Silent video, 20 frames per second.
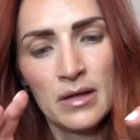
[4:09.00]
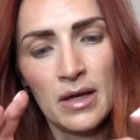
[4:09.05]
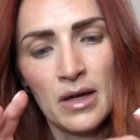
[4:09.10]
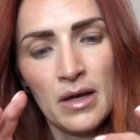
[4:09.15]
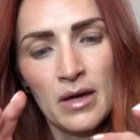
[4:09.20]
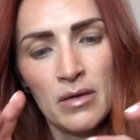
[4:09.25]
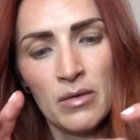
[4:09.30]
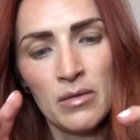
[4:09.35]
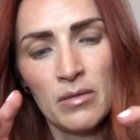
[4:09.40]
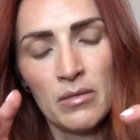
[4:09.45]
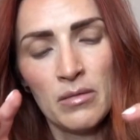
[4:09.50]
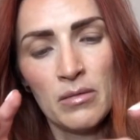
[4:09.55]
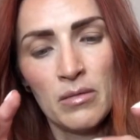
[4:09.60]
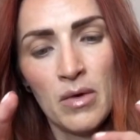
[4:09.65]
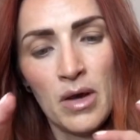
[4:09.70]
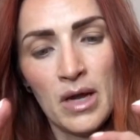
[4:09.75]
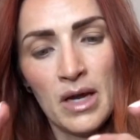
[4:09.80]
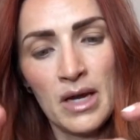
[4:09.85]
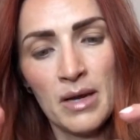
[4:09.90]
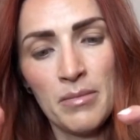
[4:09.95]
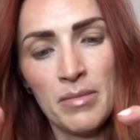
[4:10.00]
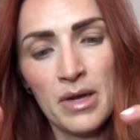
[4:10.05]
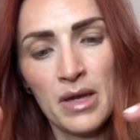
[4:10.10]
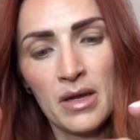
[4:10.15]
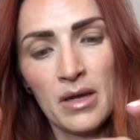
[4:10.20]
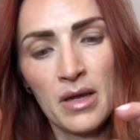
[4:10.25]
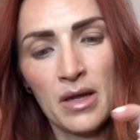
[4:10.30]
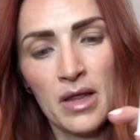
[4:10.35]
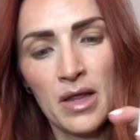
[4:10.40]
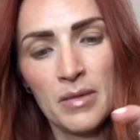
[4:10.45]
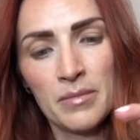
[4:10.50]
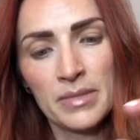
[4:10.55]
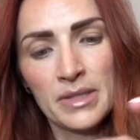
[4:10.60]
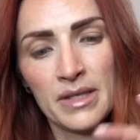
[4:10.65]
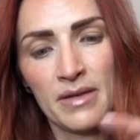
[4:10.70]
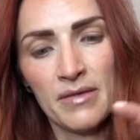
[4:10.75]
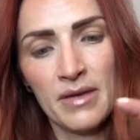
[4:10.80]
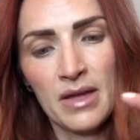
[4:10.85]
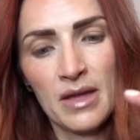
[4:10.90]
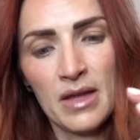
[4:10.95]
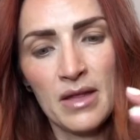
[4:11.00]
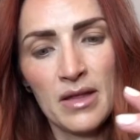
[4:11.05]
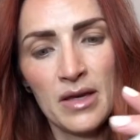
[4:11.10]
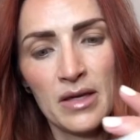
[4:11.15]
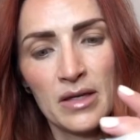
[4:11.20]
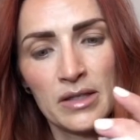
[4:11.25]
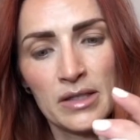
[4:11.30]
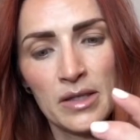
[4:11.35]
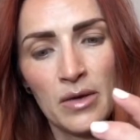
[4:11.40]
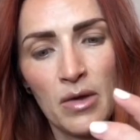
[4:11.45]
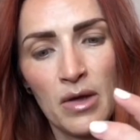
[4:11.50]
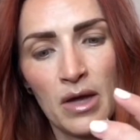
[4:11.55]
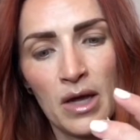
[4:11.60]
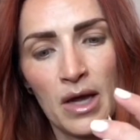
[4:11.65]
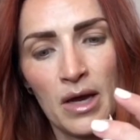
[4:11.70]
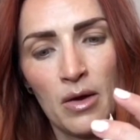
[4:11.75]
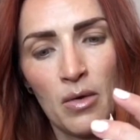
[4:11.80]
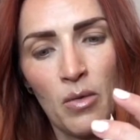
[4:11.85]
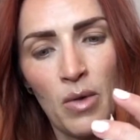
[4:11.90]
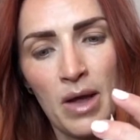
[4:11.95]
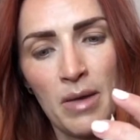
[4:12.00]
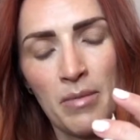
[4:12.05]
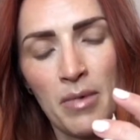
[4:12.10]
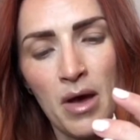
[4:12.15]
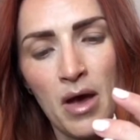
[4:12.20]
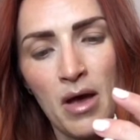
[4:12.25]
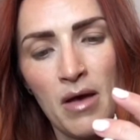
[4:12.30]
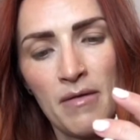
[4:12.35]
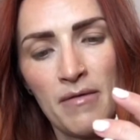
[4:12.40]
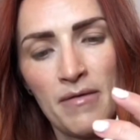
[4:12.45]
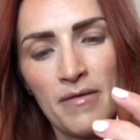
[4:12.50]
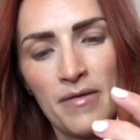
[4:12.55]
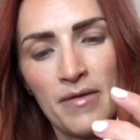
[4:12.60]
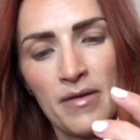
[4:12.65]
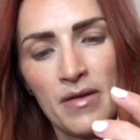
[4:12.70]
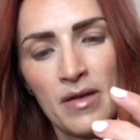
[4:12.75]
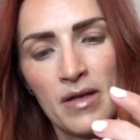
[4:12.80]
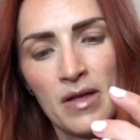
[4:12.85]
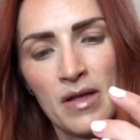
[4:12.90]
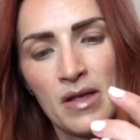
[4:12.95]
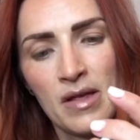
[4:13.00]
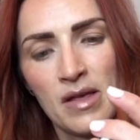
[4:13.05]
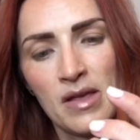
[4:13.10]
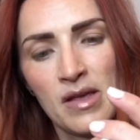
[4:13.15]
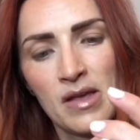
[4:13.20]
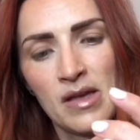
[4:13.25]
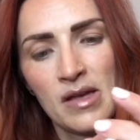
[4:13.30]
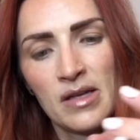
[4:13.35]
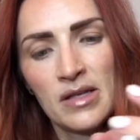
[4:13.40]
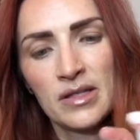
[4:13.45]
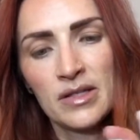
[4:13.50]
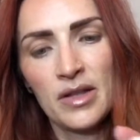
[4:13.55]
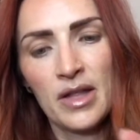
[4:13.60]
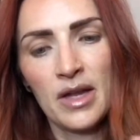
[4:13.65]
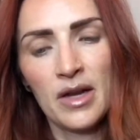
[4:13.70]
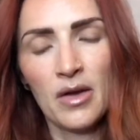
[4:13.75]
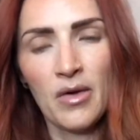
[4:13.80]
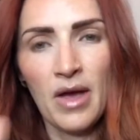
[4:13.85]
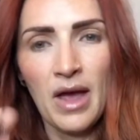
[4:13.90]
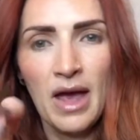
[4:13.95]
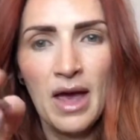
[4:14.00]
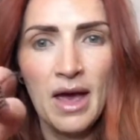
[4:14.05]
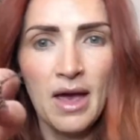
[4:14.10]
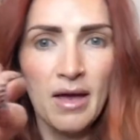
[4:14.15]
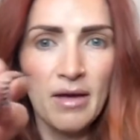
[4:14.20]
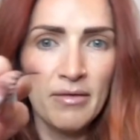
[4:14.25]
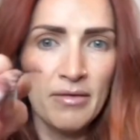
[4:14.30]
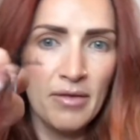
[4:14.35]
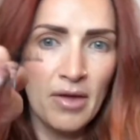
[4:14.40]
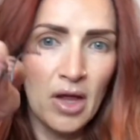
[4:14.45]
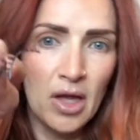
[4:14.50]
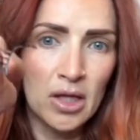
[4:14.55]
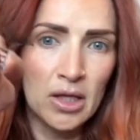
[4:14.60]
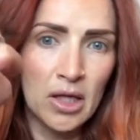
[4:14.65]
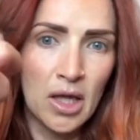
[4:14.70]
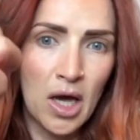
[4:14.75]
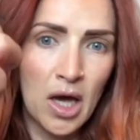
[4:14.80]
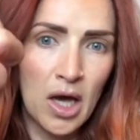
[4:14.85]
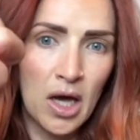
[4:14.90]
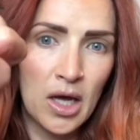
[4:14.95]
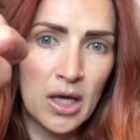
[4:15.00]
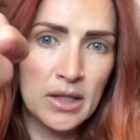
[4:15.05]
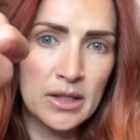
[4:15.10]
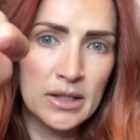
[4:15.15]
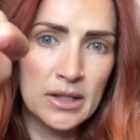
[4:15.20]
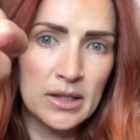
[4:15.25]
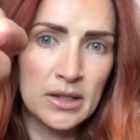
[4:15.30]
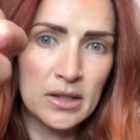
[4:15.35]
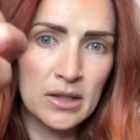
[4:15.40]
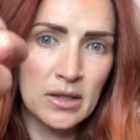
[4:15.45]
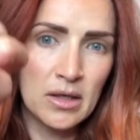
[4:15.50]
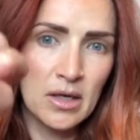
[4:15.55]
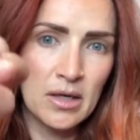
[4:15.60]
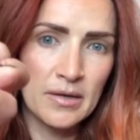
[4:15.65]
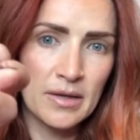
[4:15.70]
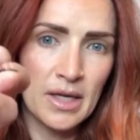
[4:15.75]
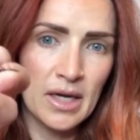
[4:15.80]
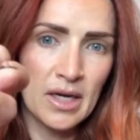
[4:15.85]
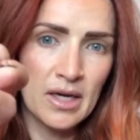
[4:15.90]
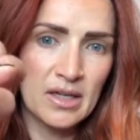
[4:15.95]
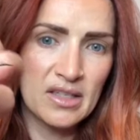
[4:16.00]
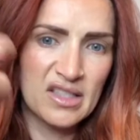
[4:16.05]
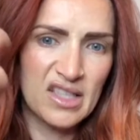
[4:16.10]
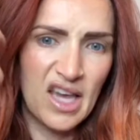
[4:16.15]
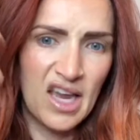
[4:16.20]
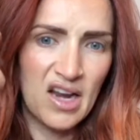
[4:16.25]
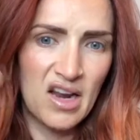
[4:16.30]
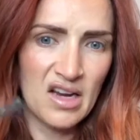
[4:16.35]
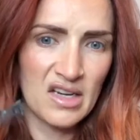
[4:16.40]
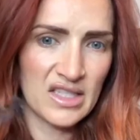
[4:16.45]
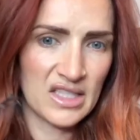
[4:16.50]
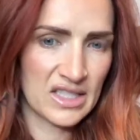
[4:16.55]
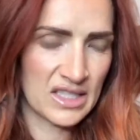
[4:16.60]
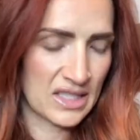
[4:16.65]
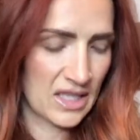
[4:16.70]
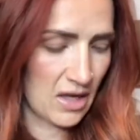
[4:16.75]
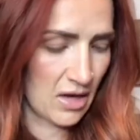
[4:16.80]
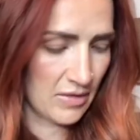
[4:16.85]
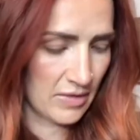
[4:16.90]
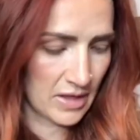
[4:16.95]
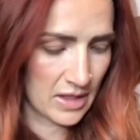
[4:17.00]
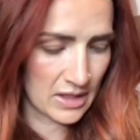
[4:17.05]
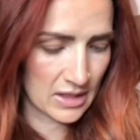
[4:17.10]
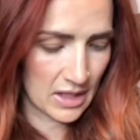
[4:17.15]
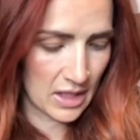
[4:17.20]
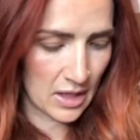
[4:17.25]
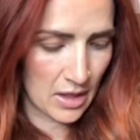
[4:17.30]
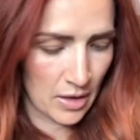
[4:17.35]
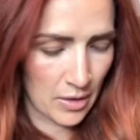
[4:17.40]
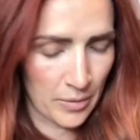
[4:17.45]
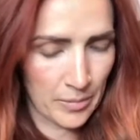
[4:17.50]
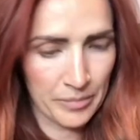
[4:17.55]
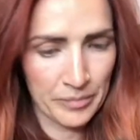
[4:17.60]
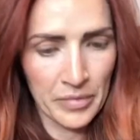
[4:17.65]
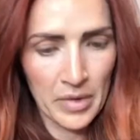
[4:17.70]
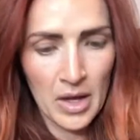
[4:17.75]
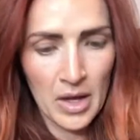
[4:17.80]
I don't want any big clumps of it either. So I'll kind of wipe off so they don't have a lot on there. It's kind of hard to see on these, I know,